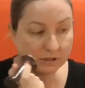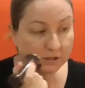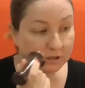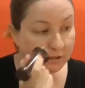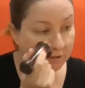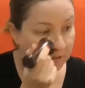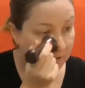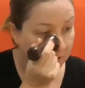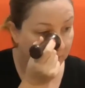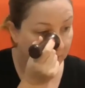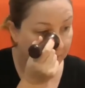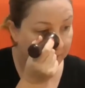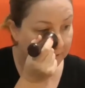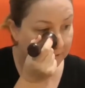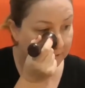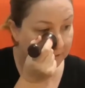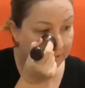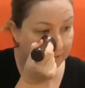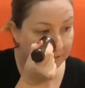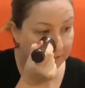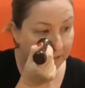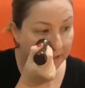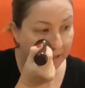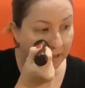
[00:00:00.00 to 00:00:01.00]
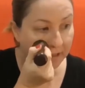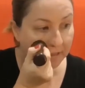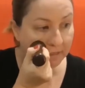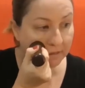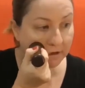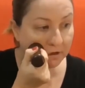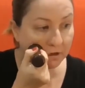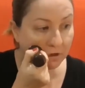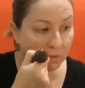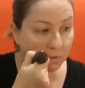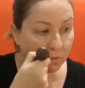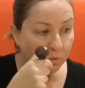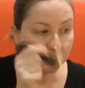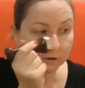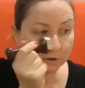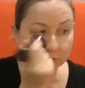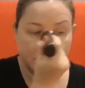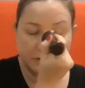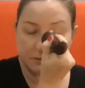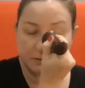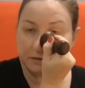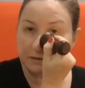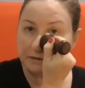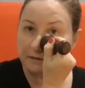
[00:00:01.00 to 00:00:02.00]
in your sinuses, then you want
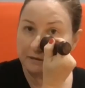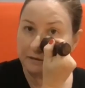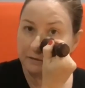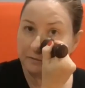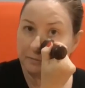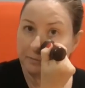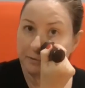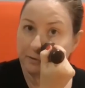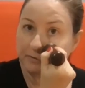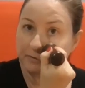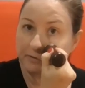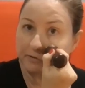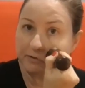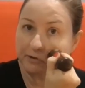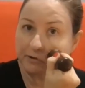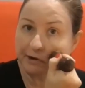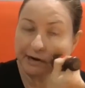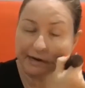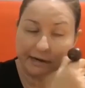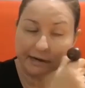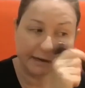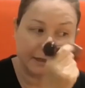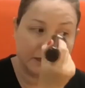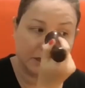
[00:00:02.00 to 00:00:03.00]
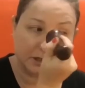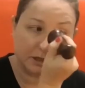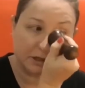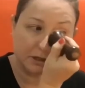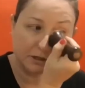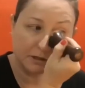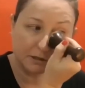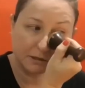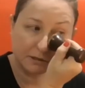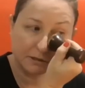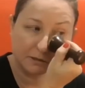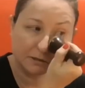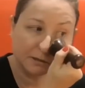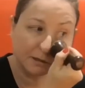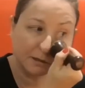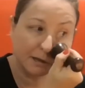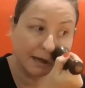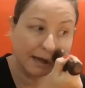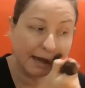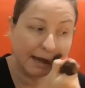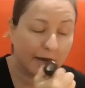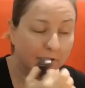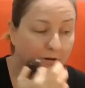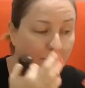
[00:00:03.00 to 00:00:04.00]
to do a little bit of drainage.
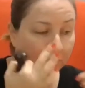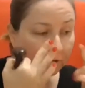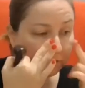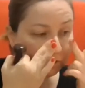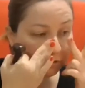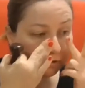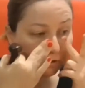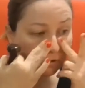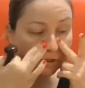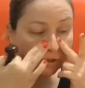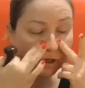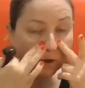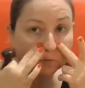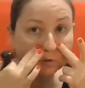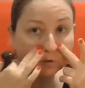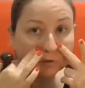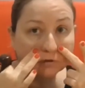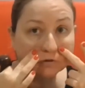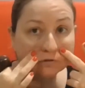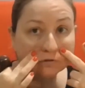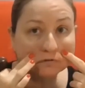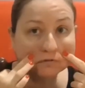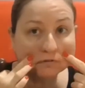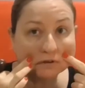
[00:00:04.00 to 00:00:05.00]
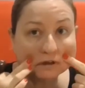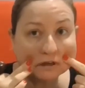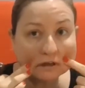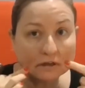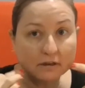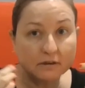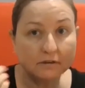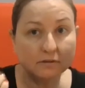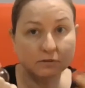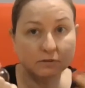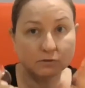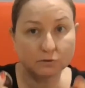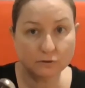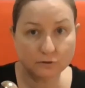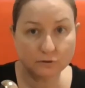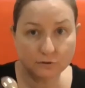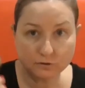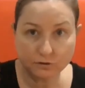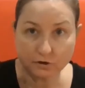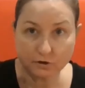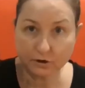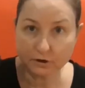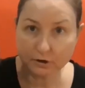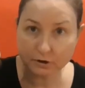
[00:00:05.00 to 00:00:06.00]
And you can do that with your fingers or your
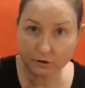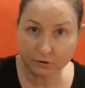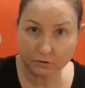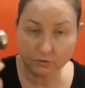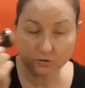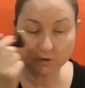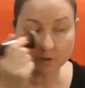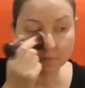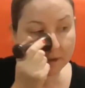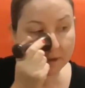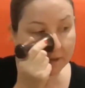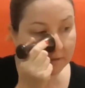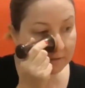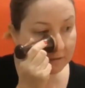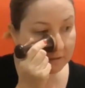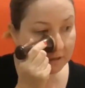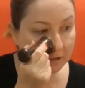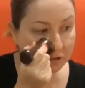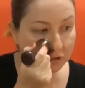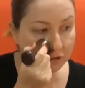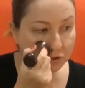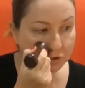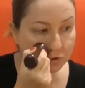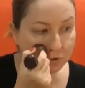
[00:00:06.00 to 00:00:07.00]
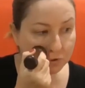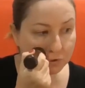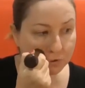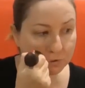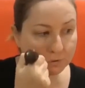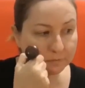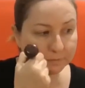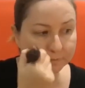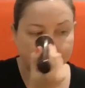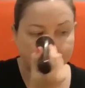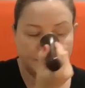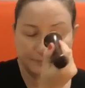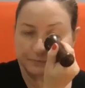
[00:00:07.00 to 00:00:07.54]
stone or your massage tool.